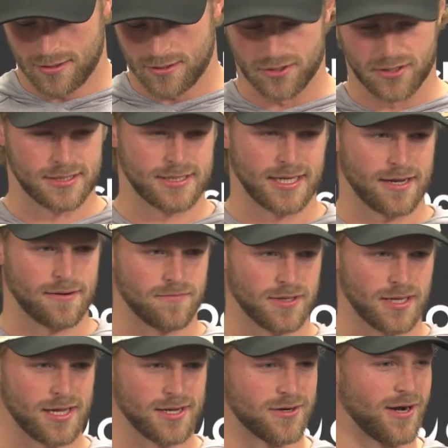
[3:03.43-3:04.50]
thirty second
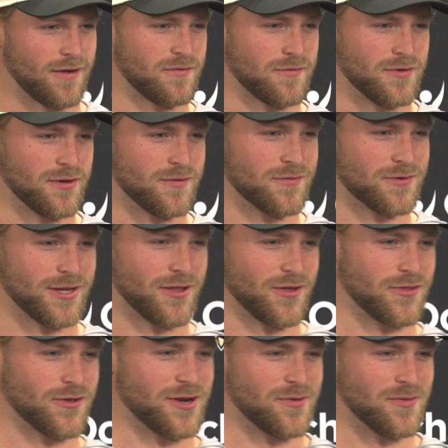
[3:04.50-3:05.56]
play and you're off the field for another
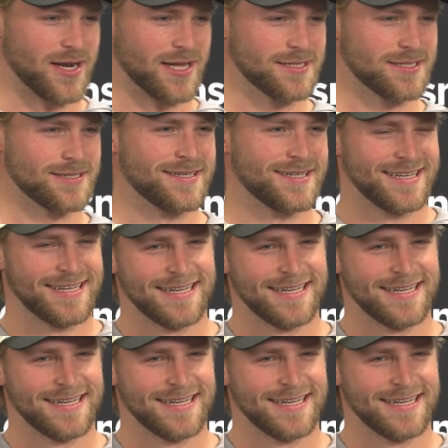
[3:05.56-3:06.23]
thirty minutes.